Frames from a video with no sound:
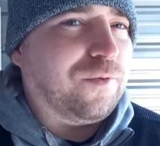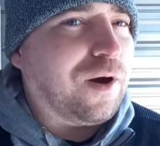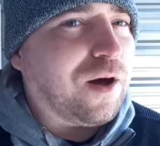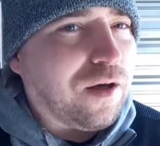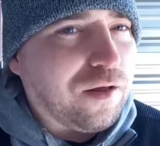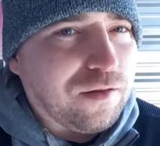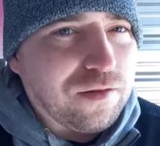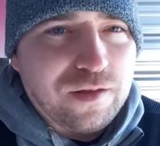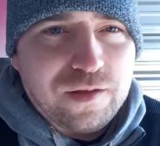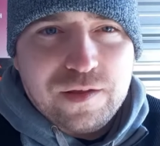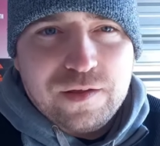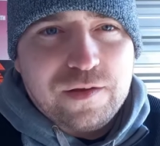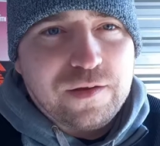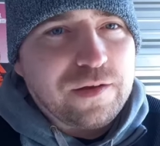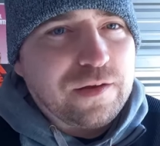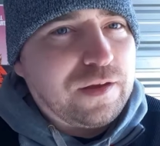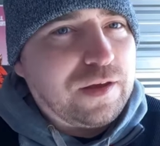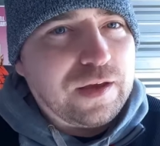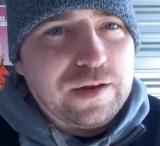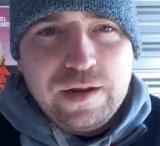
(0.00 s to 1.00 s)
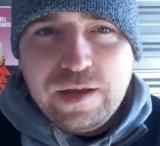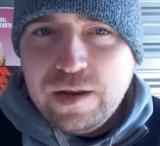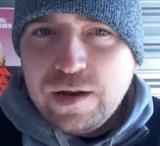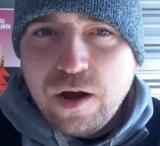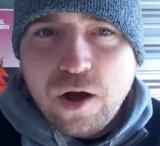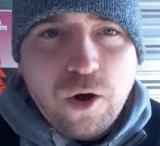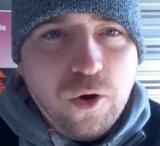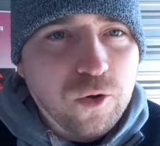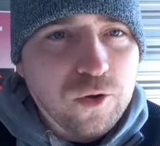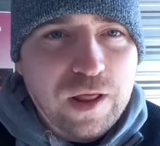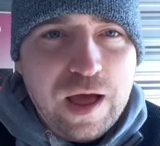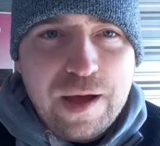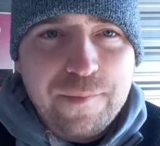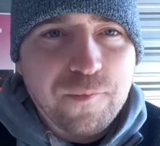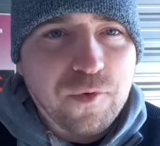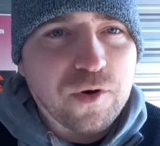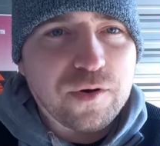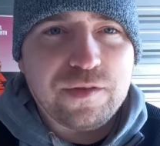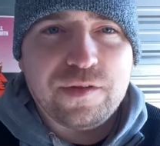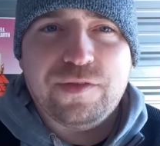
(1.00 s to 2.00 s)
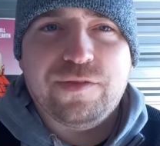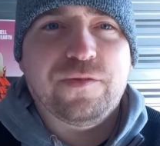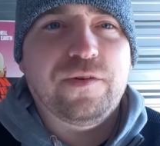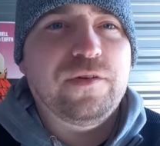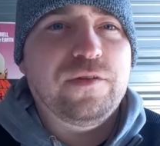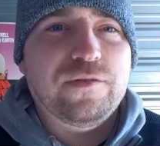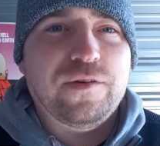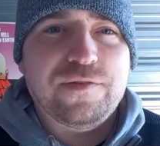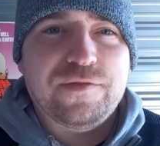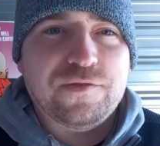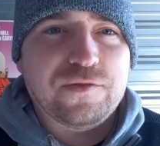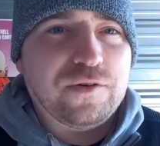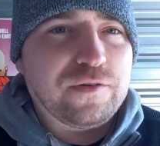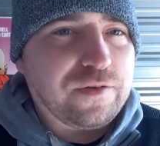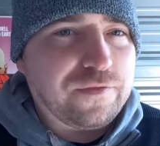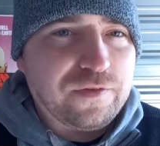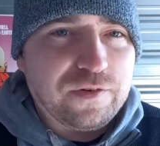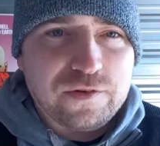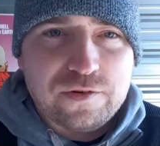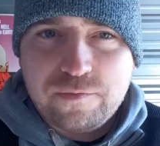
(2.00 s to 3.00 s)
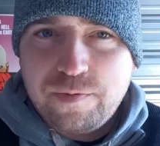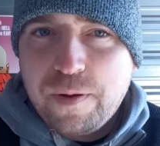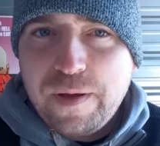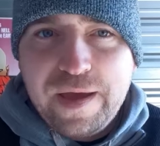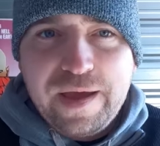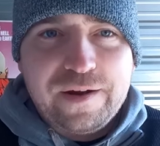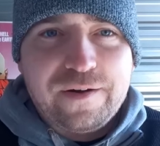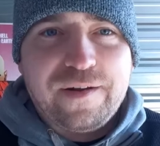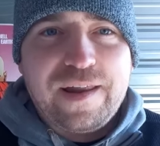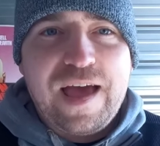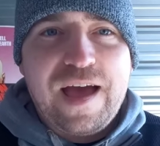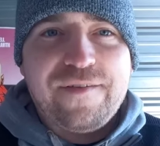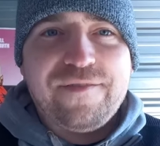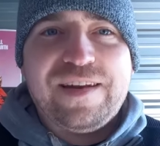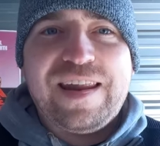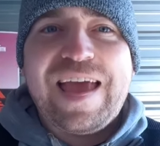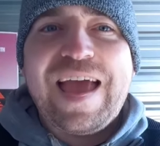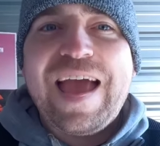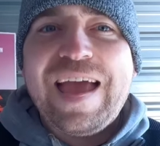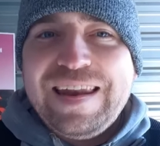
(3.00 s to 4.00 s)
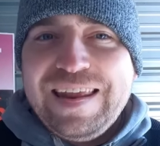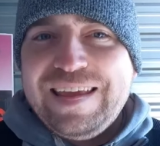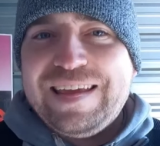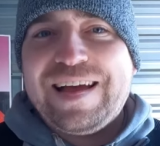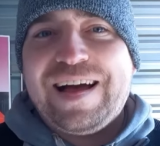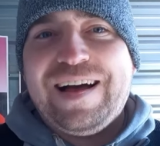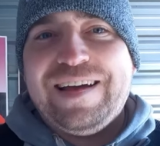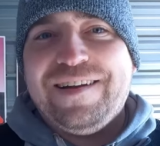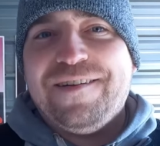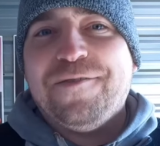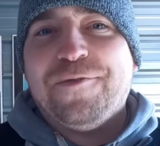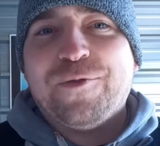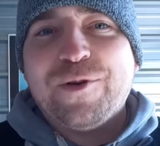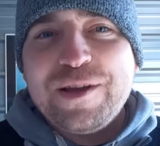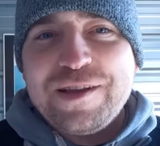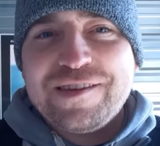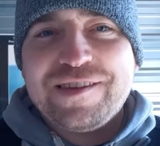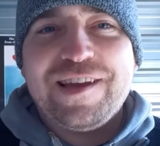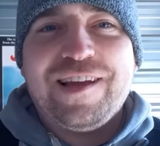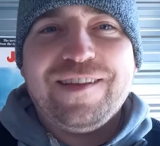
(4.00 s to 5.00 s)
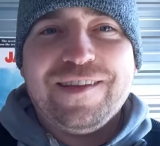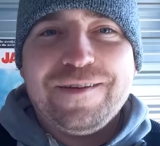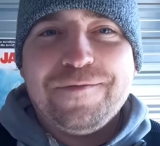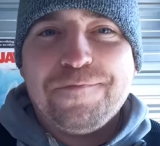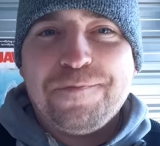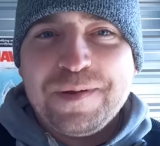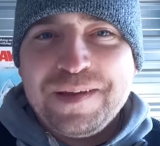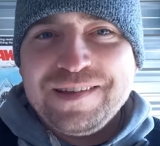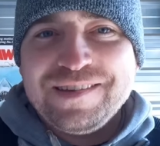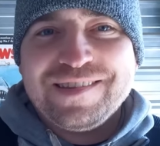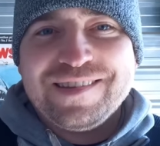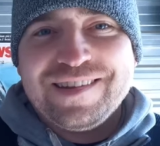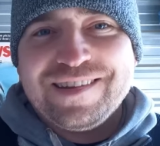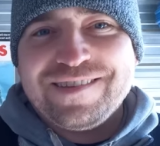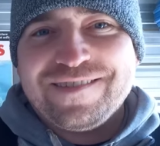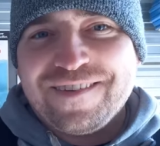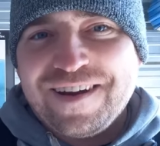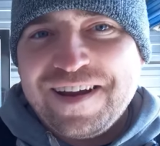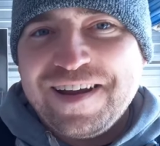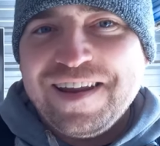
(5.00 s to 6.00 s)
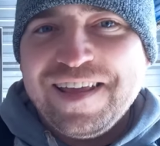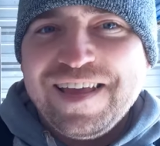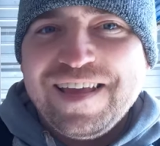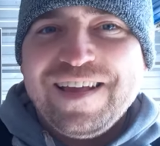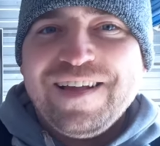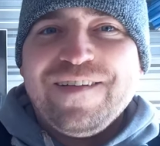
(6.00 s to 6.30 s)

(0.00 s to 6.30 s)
Well, you need a whole lot more than 3 thrift stores if you're planning on having any kind of reselling business, right?